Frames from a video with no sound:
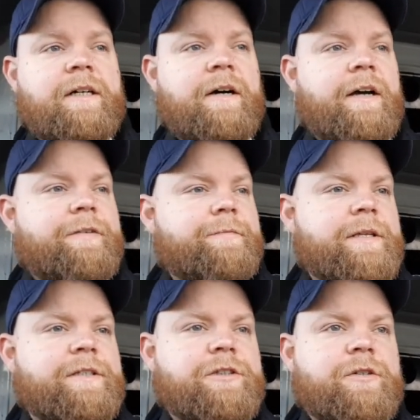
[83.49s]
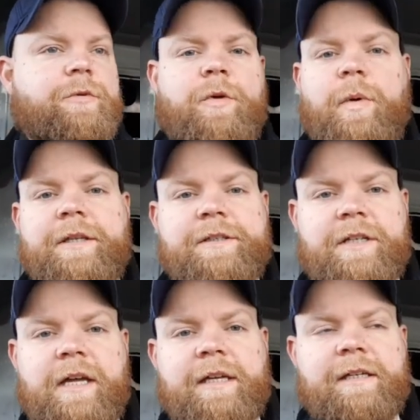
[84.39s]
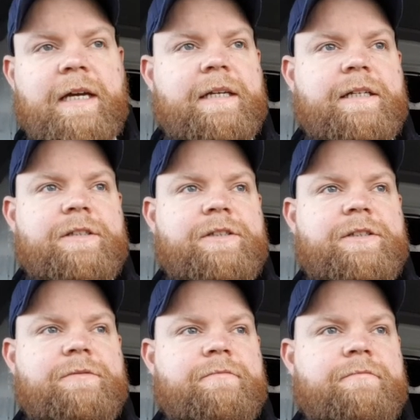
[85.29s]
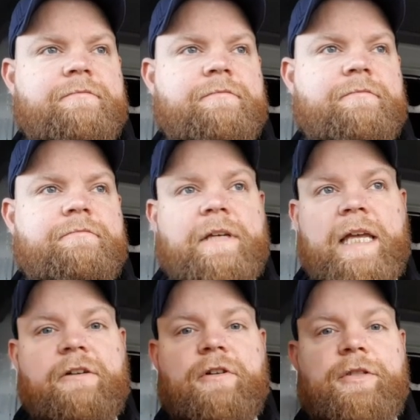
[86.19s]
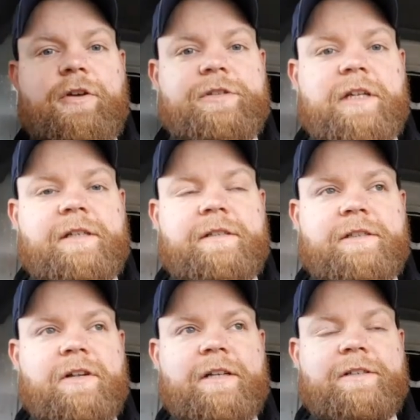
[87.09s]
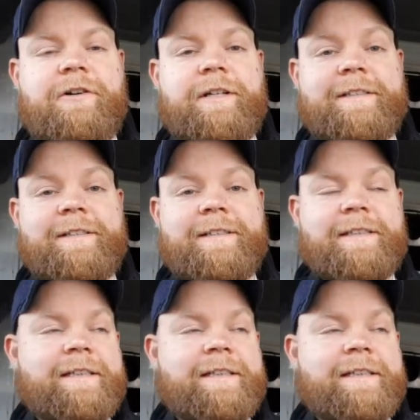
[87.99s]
I've messaged them on a Wednesday and it's here on a Thursday. It's like crazy.